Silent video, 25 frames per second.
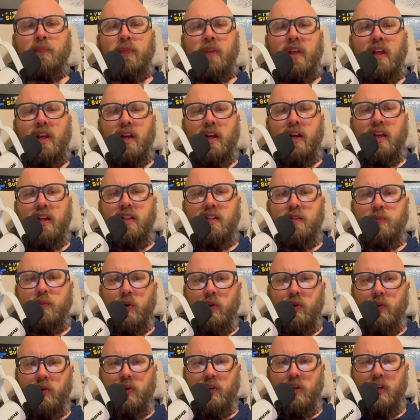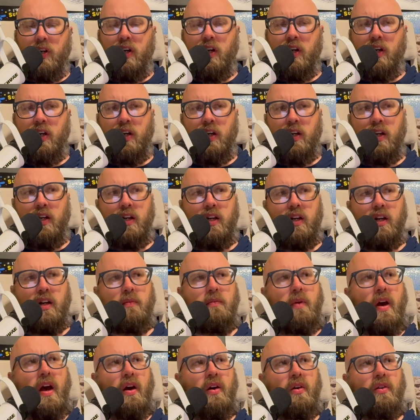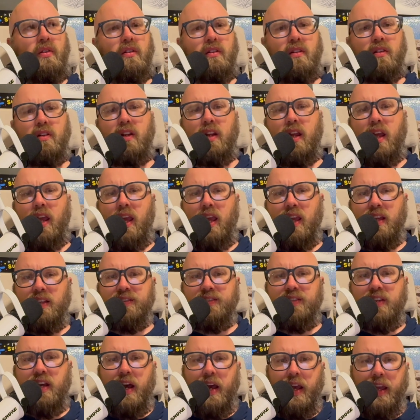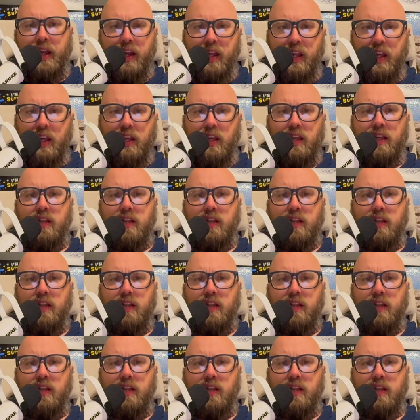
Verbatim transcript: Uh, he spoke uh, about anxiety.